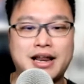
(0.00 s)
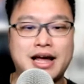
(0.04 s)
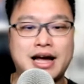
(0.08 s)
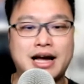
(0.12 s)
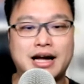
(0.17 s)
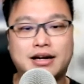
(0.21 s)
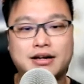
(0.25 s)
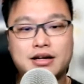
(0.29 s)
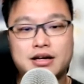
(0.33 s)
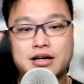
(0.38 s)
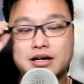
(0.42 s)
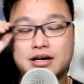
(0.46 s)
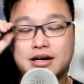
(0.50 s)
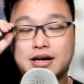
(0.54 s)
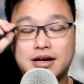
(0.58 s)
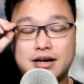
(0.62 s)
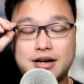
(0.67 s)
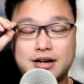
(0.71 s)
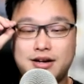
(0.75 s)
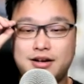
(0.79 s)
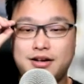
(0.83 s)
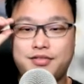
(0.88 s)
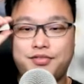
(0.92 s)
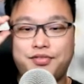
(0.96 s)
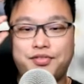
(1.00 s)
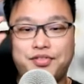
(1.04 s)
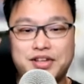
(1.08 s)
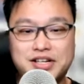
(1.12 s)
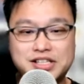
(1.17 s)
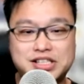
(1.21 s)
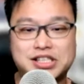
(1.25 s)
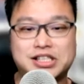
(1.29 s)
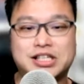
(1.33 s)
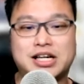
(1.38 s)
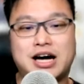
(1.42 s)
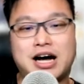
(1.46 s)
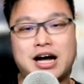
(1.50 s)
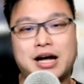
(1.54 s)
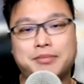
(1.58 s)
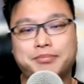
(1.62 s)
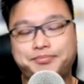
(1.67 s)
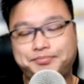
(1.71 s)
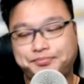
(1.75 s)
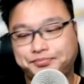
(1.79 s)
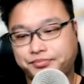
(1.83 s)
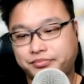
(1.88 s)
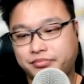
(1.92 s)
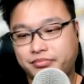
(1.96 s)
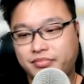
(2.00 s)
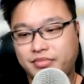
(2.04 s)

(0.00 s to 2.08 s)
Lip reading: like that. This time,